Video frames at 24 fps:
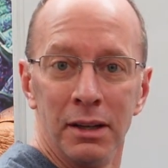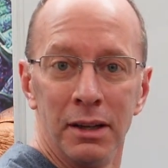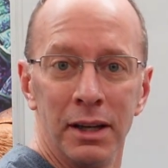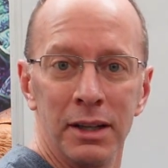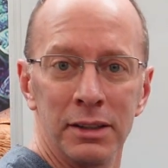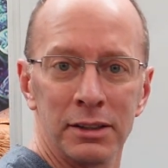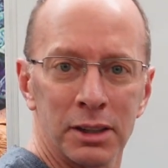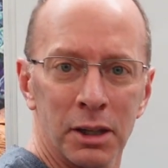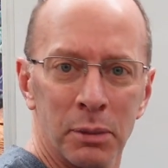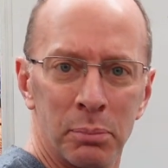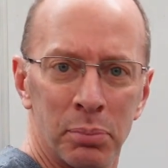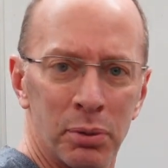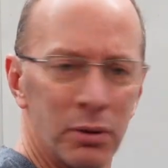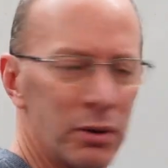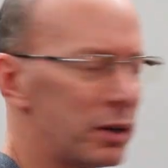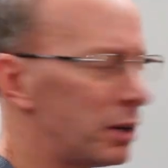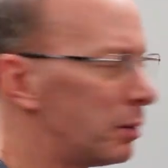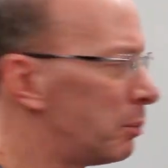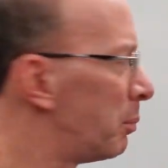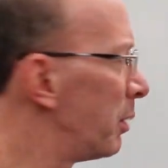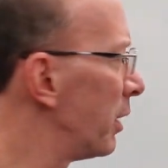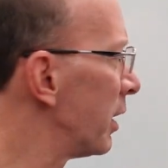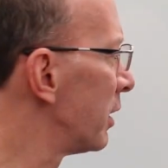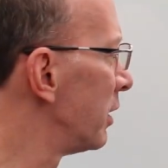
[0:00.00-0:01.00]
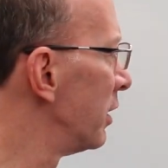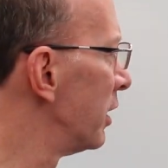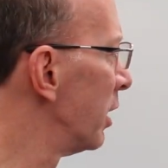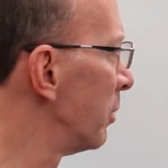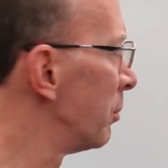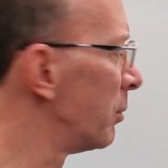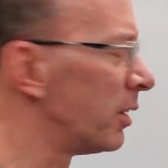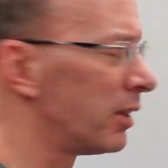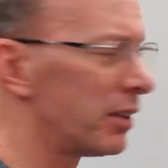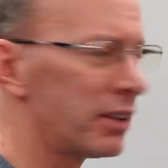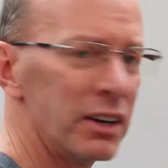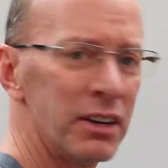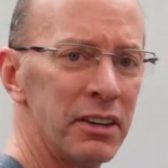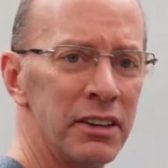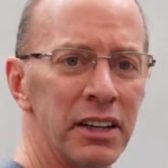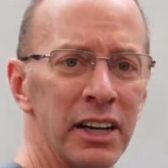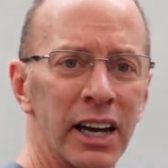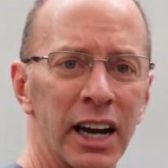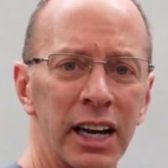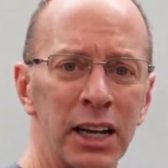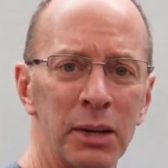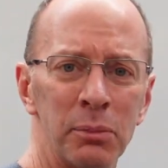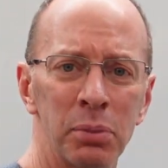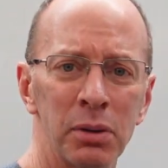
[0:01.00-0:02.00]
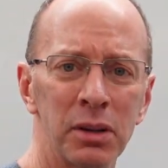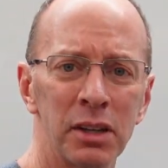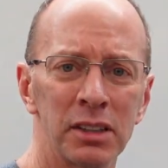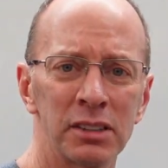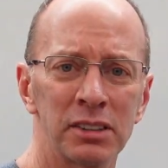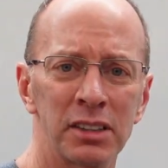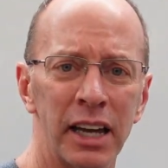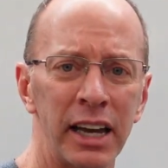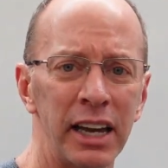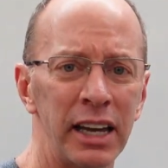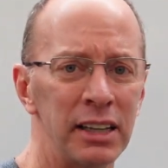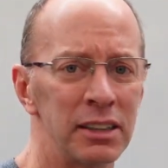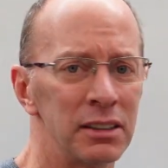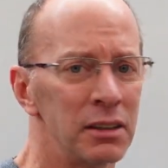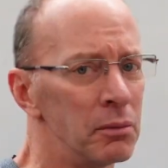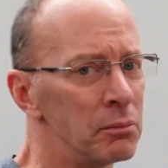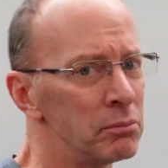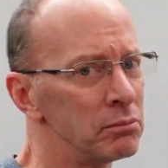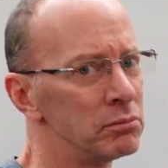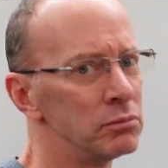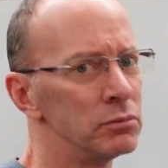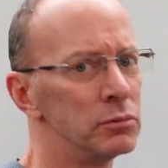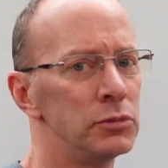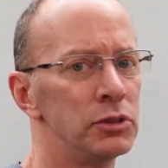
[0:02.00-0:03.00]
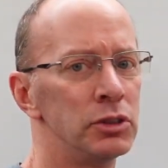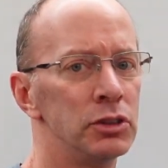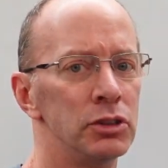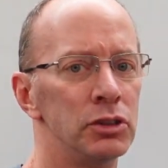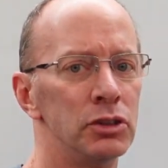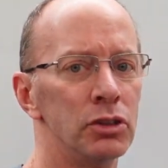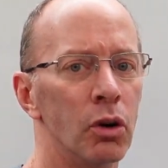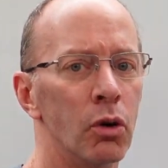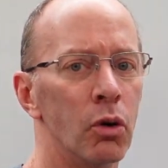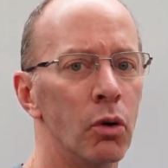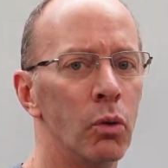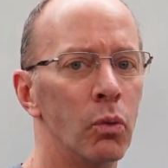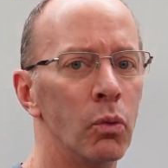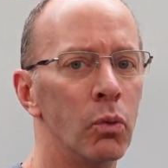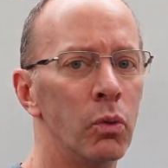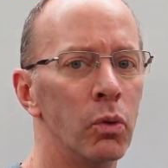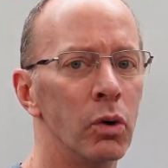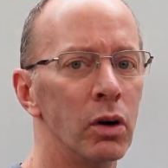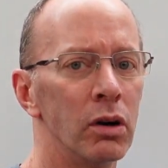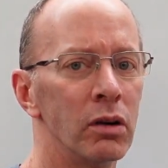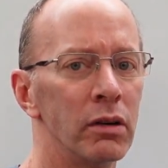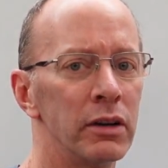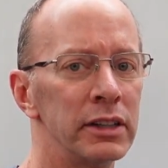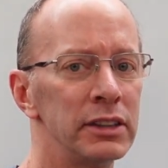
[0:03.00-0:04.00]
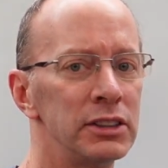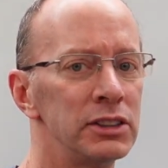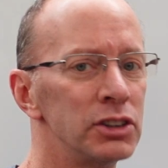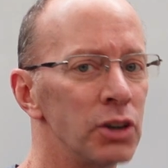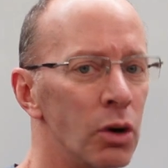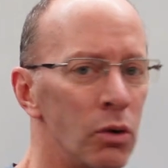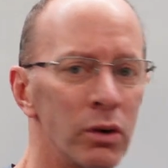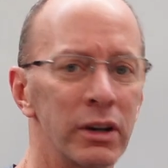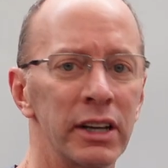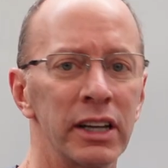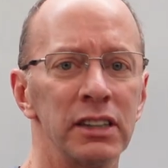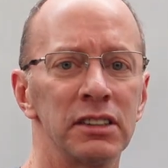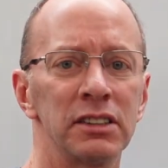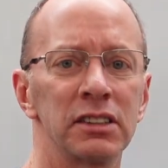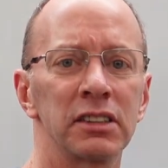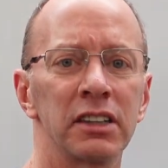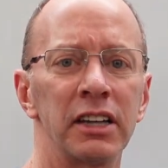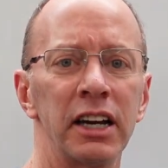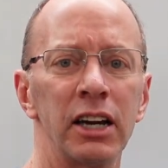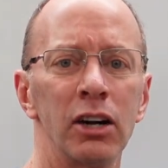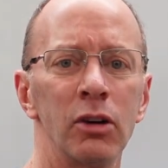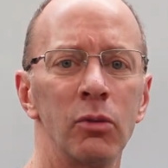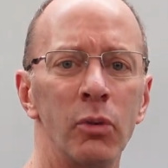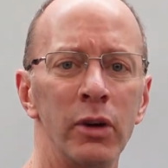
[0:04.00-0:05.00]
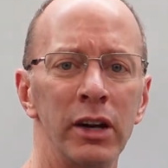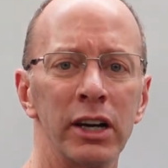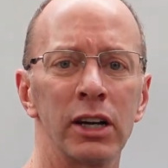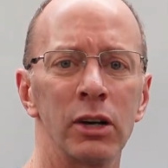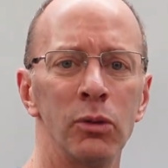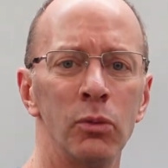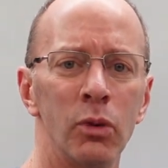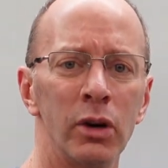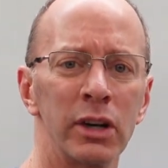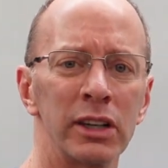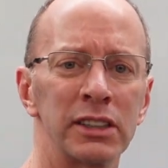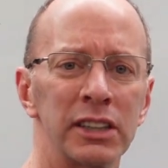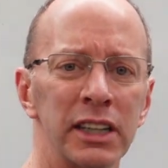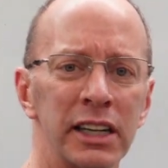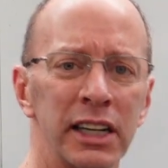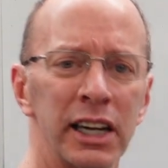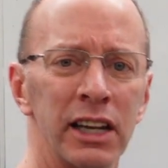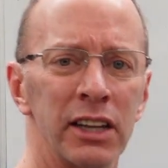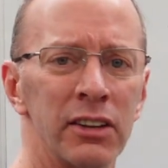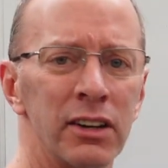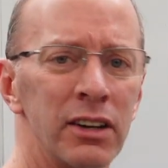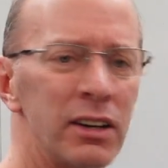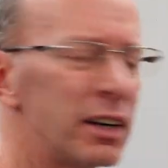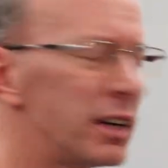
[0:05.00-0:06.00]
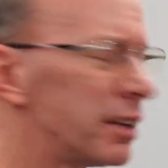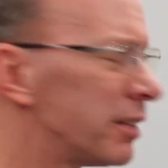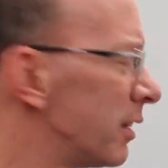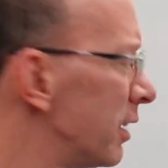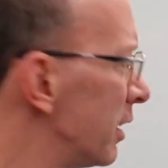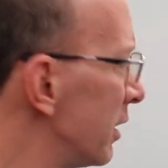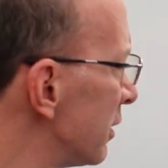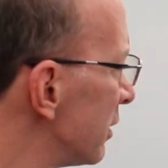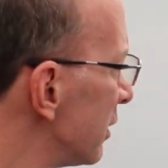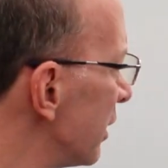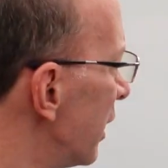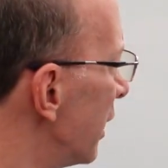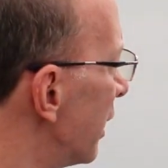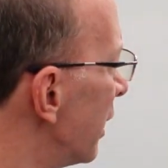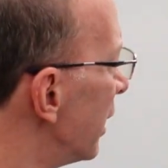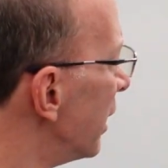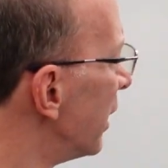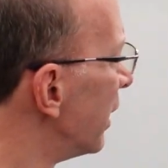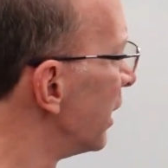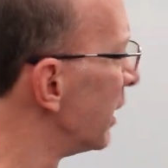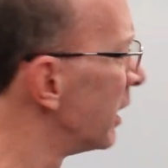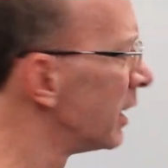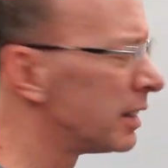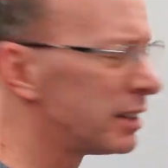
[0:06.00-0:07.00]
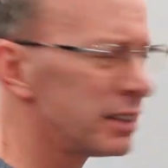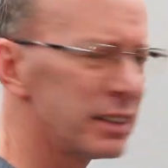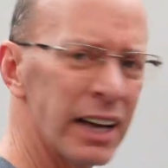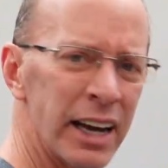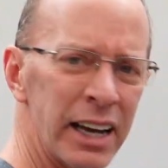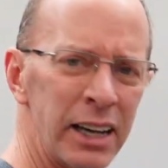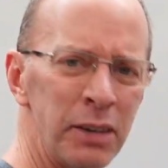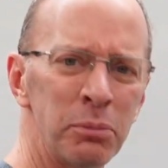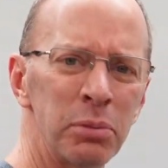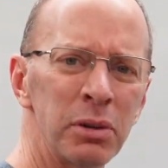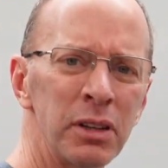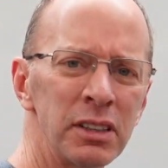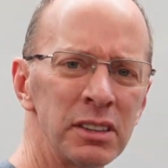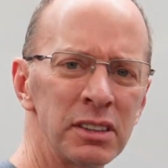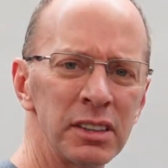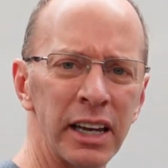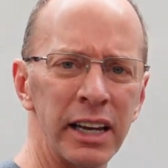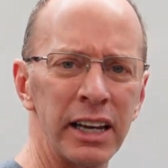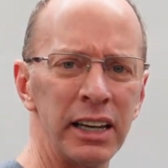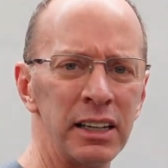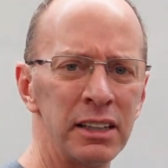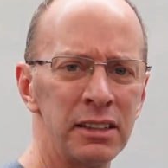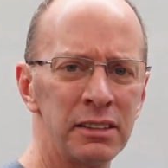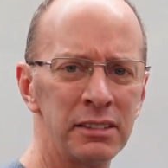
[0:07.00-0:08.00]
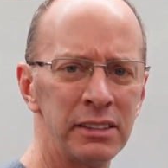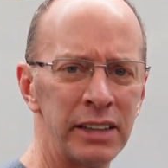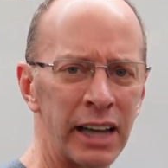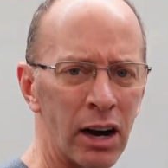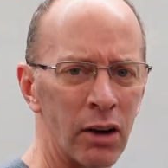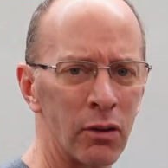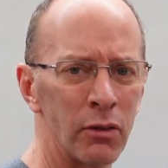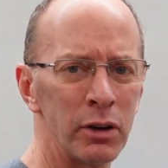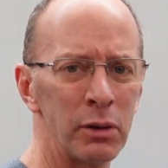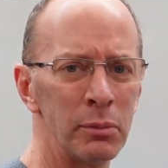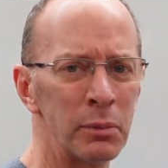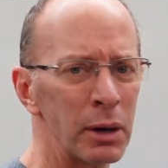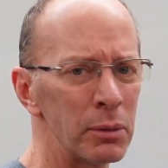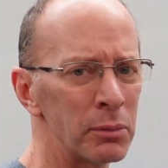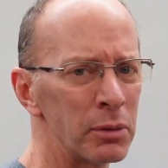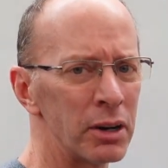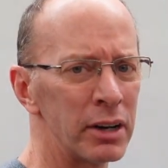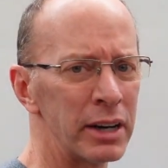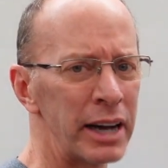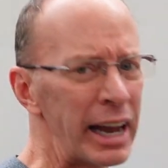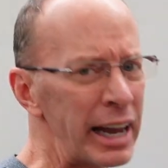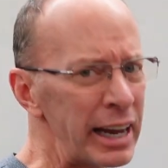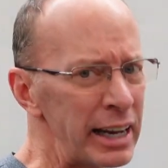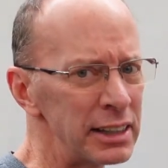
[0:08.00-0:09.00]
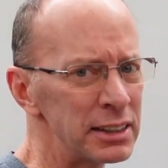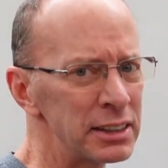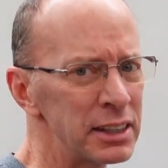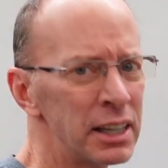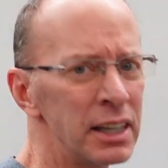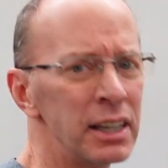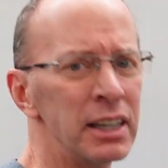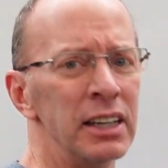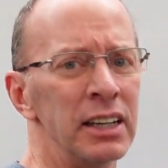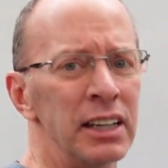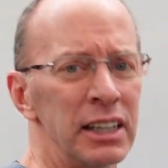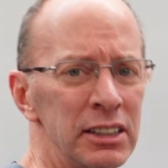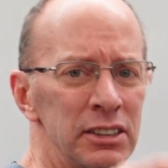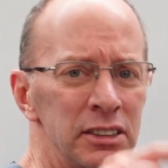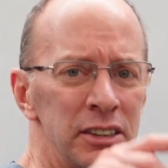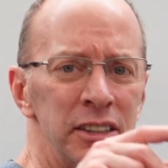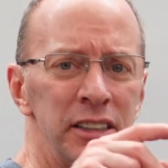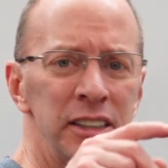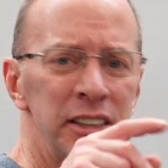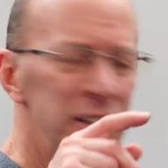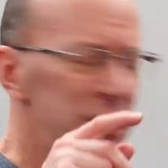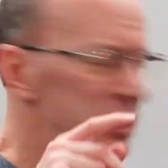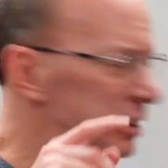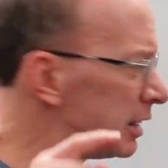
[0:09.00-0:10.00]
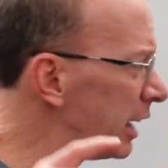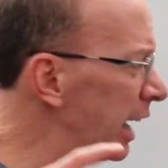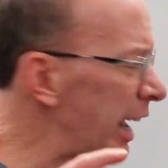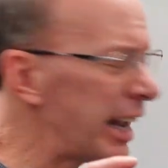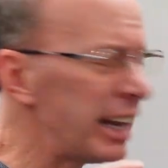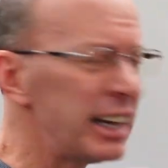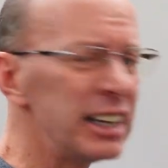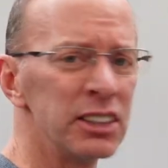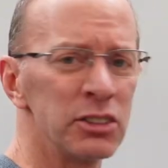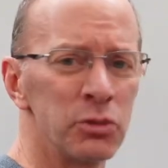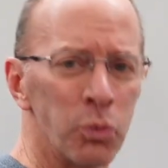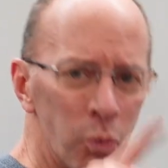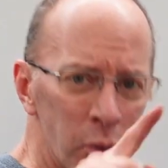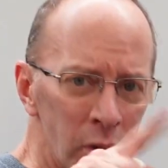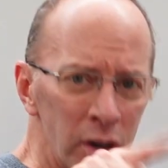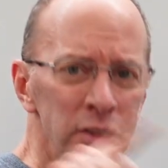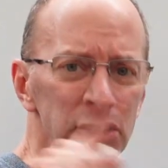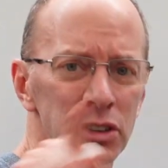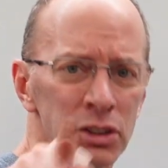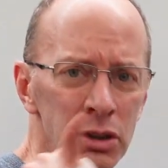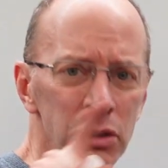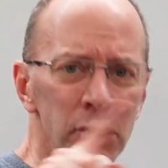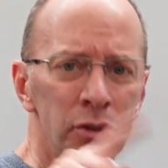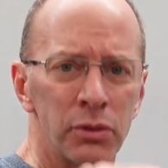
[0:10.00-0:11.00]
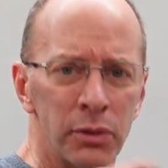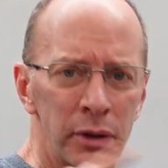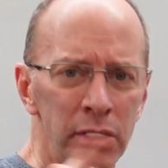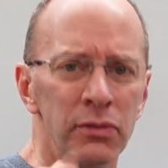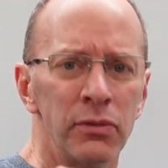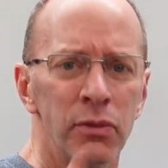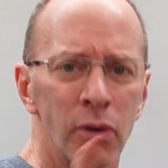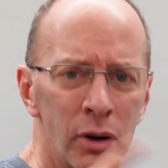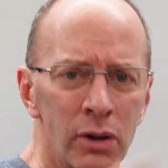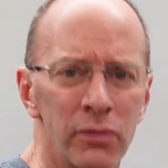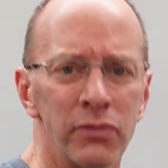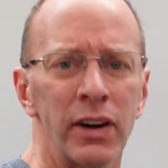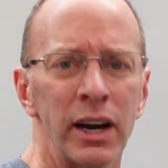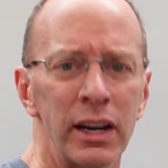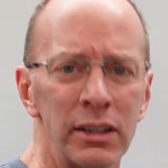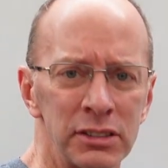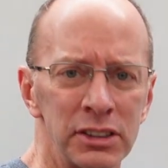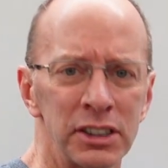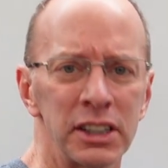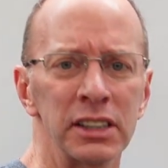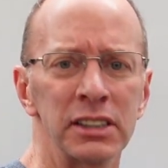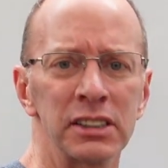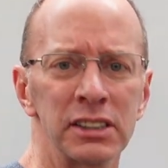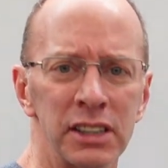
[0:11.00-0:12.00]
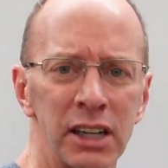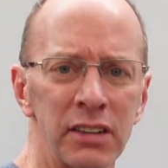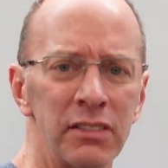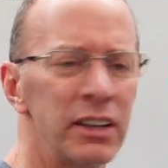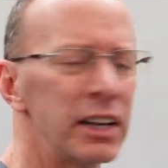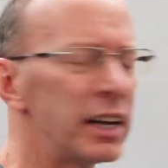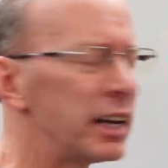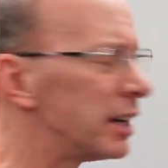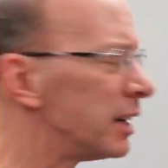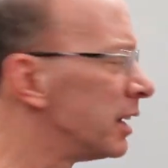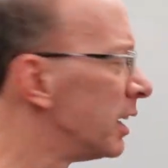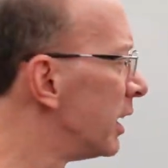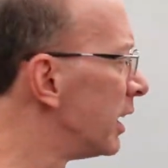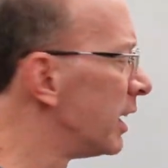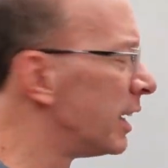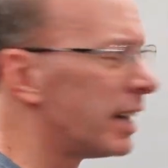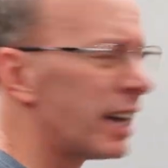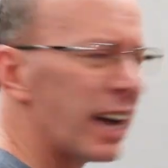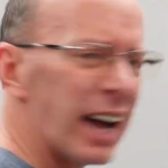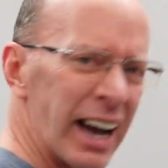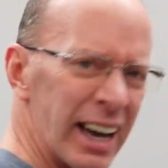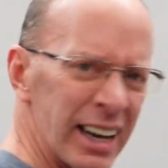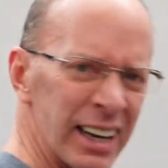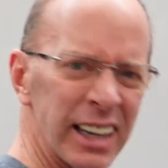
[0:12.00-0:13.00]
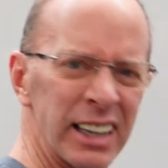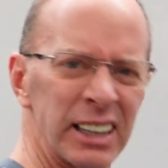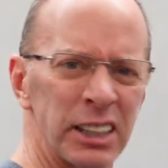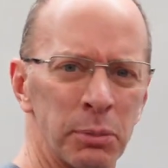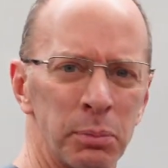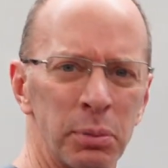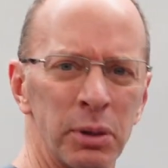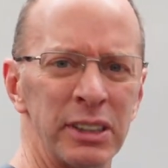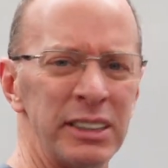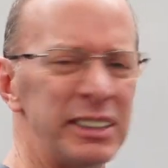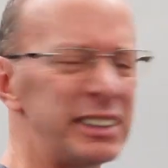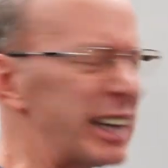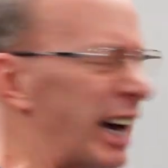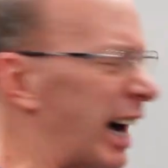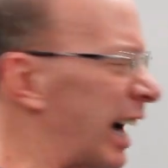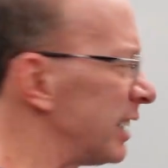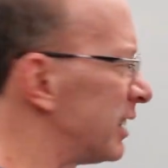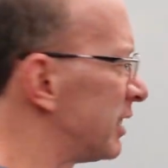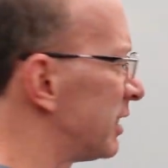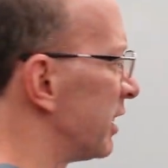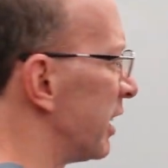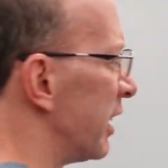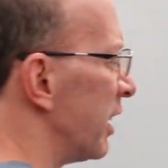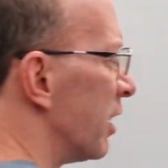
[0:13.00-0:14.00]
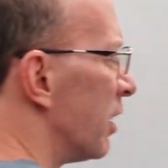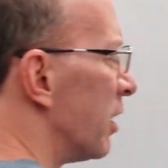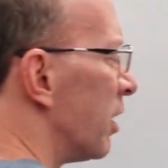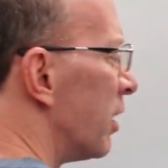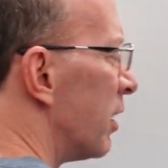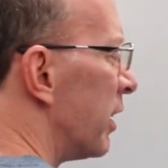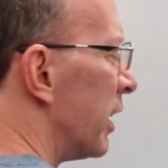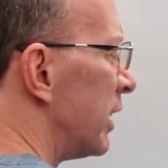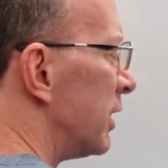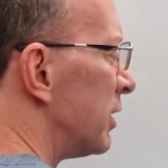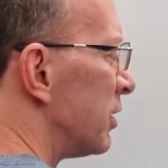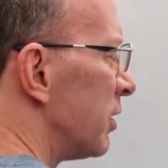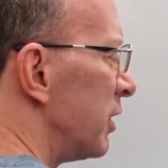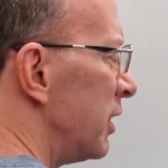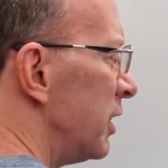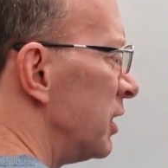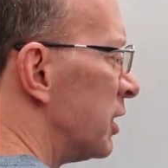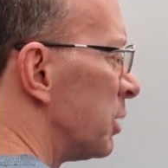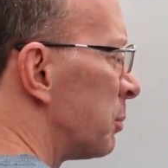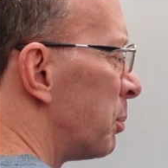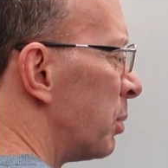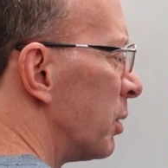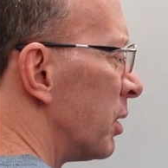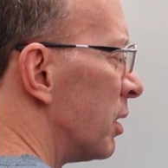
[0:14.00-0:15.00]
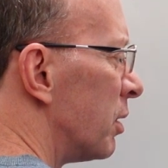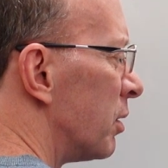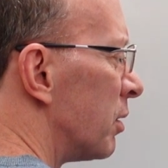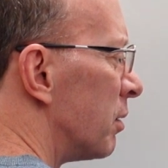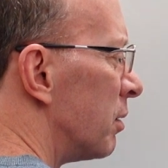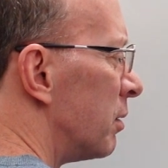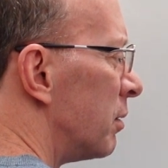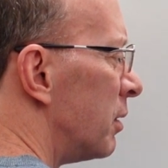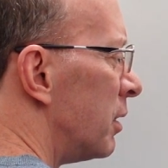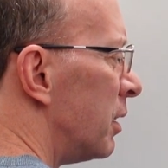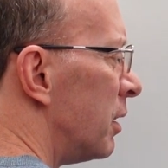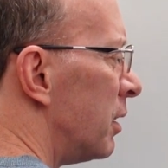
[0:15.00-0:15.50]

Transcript: that's a pretty big number there, nine plus eight. Don't worry, don't get scared. We can work together on this. Nine plus eight. Now remember, eight, it's eight is one, two, three, four, five, six, seven, eight. I like to put dots there, all right? So you can just put a little,